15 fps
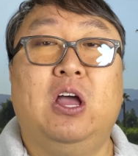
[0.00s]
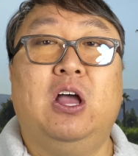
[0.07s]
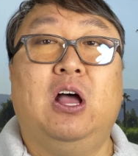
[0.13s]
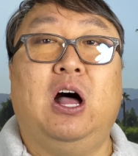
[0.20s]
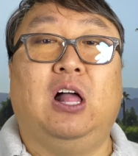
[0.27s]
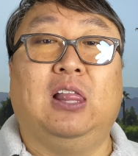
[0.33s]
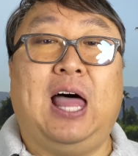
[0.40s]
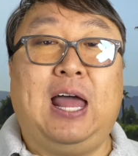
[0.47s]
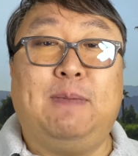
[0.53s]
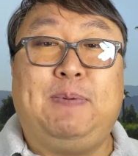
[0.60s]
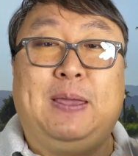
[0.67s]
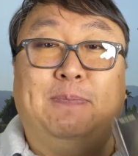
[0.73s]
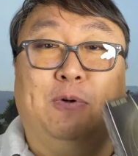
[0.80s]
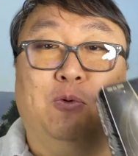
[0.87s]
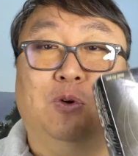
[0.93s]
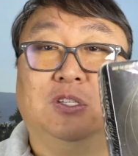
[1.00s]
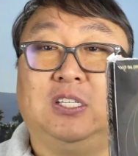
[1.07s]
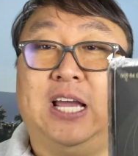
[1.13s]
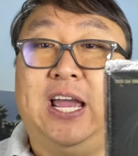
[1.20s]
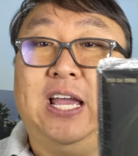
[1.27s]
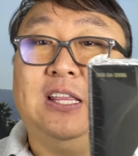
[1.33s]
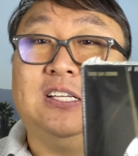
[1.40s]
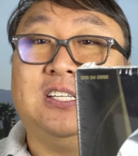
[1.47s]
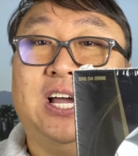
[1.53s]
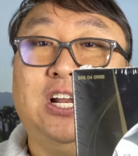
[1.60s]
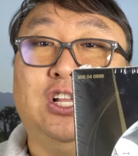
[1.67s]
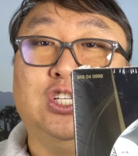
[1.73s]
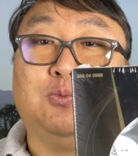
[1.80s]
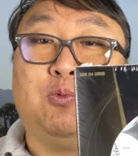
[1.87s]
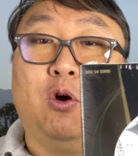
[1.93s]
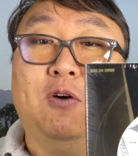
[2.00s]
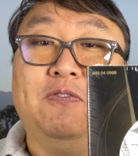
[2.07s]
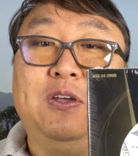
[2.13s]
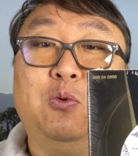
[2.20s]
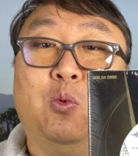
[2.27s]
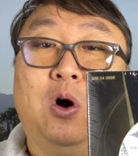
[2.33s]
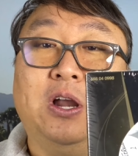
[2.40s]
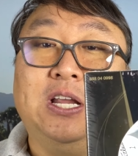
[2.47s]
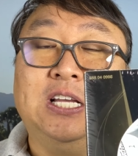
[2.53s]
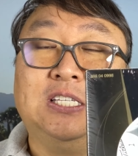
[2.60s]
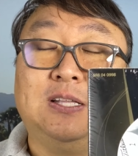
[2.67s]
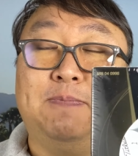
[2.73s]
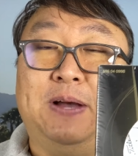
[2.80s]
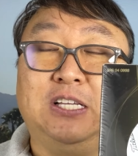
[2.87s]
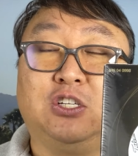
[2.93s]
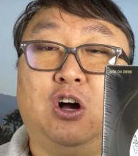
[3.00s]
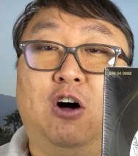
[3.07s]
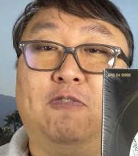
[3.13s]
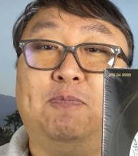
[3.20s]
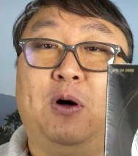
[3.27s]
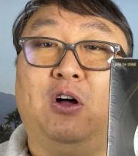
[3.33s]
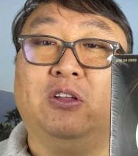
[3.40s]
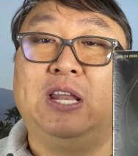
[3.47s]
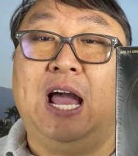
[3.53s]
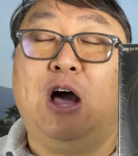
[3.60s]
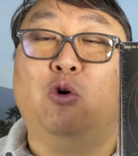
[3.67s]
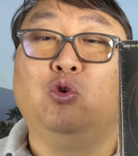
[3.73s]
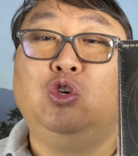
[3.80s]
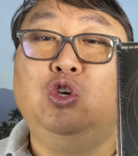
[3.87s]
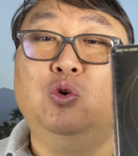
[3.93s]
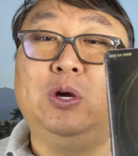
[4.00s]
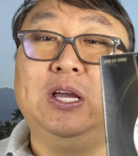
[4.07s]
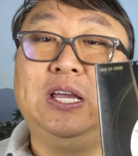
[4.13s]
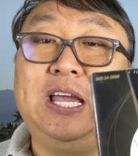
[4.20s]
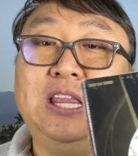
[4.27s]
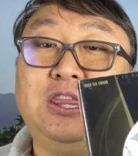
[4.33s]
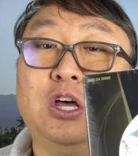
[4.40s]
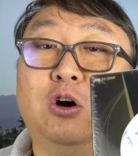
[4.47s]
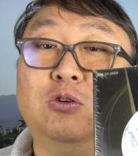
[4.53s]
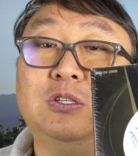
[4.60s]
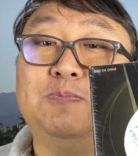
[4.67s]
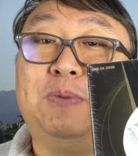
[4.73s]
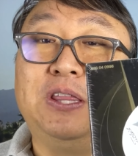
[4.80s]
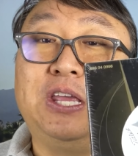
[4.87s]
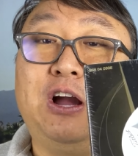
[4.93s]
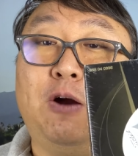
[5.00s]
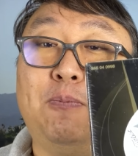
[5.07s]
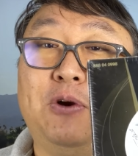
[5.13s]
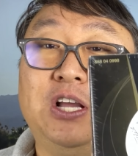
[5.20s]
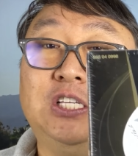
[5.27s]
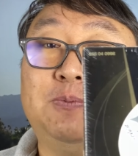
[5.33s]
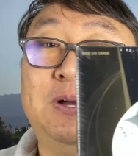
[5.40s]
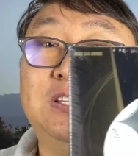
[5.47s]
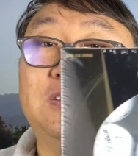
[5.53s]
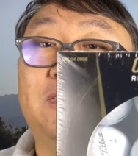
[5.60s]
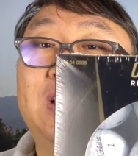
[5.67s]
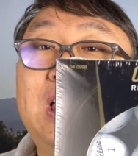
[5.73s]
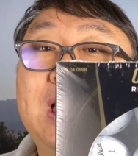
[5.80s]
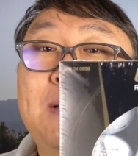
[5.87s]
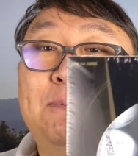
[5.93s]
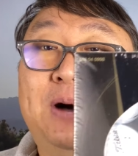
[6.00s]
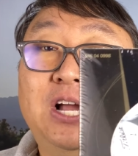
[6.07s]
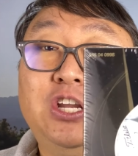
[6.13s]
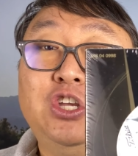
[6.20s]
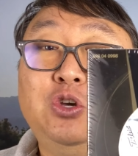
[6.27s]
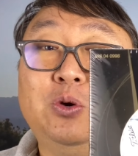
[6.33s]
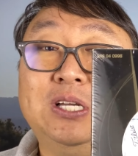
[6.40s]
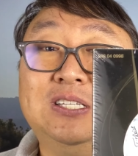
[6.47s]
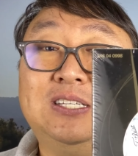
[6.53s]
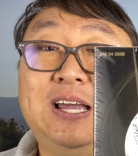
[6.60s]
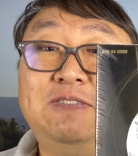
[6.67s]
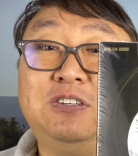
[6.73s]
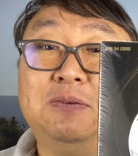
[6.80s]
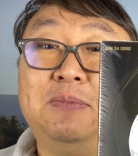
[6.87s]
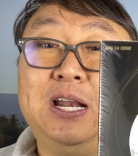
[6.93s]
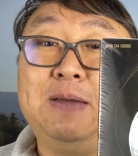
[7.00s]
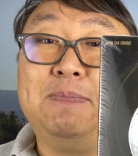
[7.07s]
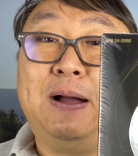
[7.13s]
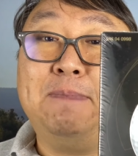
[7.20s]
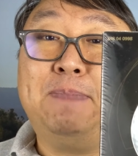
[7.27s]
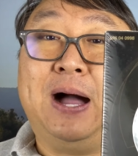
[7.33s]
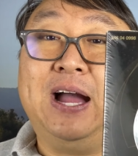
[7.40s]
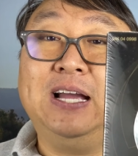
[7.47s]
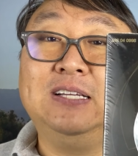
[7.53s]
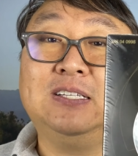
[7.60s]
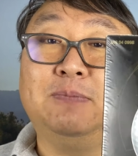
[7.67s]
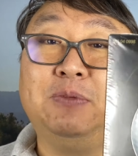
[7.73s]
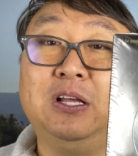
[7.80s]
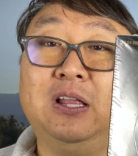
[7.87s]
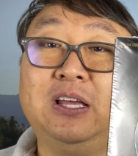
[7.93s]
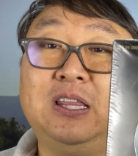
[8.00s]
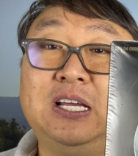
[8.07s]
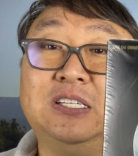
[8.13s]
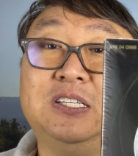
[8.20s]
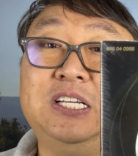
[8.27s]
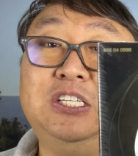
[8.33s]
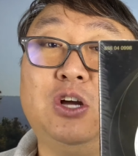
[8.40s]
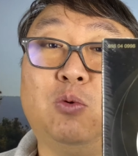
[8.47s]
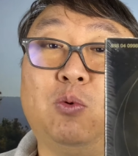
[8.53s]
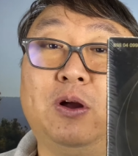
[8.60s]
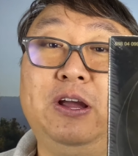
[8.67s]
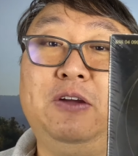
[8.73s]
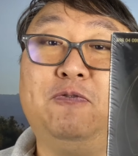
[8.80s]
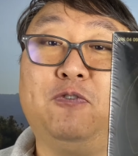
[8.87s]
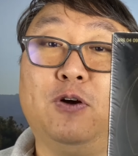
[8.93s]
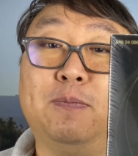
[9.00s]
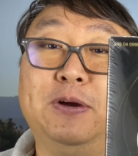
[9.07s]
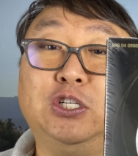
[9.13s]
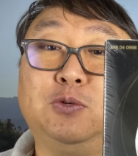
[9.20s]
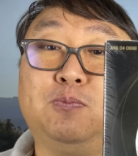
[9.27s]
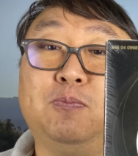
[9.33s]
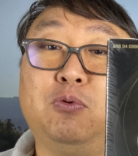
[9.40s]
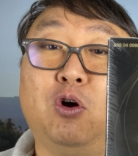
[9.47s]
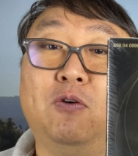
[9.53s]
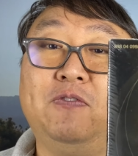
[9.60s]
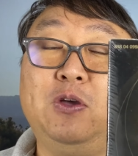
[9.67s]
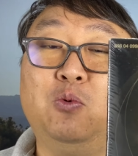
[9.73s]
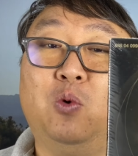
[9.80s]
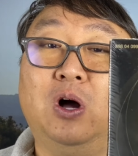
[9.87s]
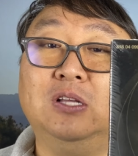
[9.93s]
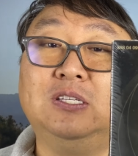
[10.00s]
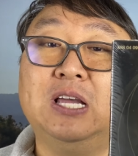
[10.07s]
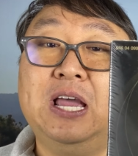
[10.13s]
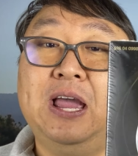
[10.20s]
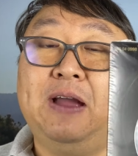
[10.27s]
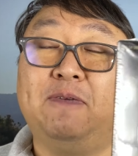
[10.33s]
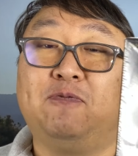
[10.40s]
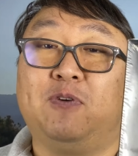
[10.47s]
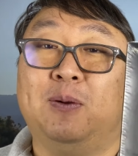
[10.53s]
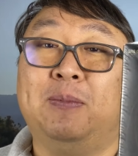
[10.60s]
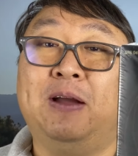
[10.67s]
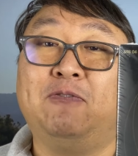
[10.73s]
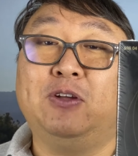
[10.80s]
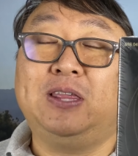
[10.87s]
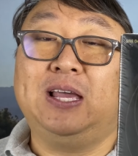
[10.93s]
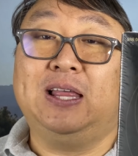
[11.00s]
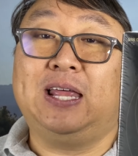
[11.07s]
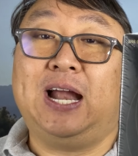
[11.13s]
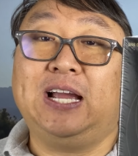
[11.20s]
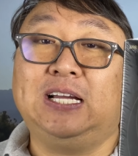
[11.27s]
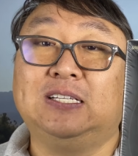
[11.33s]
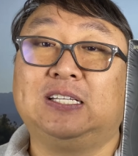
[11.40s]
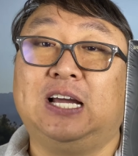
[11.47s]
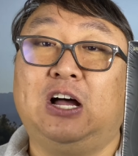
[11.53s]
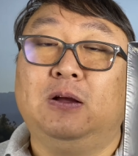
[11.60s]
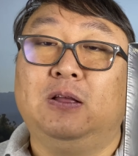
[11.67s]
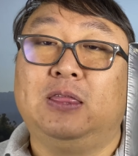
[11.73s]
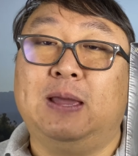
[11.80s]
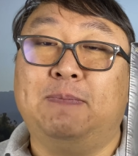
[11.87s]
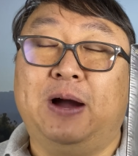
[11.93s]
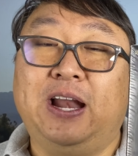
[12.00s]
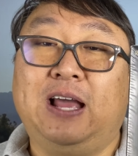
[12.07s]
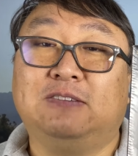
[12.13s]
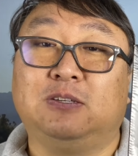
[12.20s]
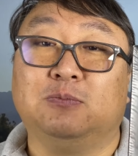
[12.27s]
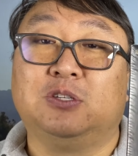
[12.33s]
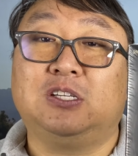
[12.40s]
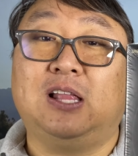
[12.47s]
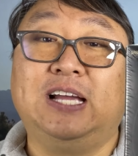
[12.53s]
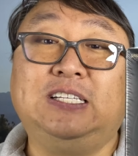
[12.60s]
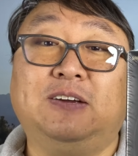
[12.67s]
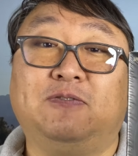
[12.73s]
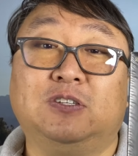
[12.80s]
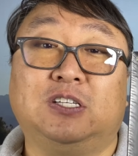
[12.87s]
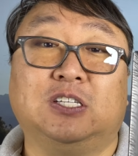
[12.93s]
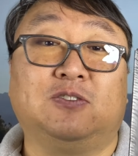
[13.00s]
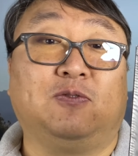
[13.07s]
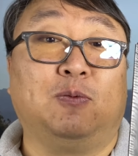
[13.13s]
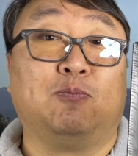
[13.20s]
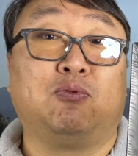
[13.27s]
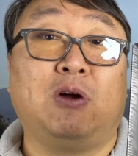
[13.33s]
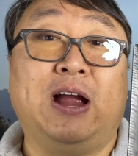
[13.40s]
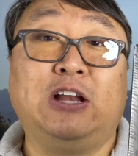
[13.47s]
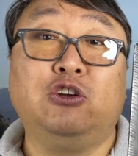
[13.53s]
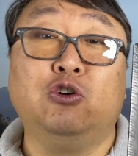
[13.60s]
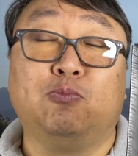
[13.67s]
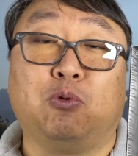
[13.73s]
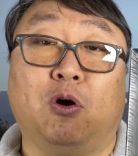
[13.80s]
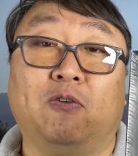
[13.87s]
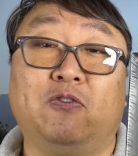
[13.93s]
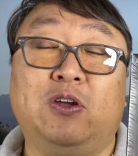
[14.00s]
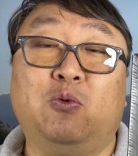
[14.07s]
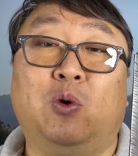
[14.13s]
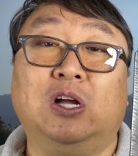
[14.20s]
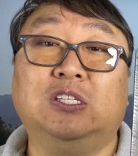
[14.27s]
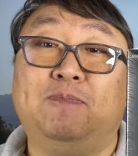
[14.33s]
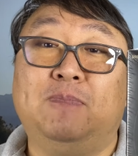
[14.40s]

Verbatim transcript: a lot of people will say the Titleist Pro V one is the best golf ball. Now, you can get those, but they are pretty expensive. But you can save some money by buying something like this. These are refurbished Pro V ones, and from everything that I can tell, they might have some slight differences from brand new Pro V ones,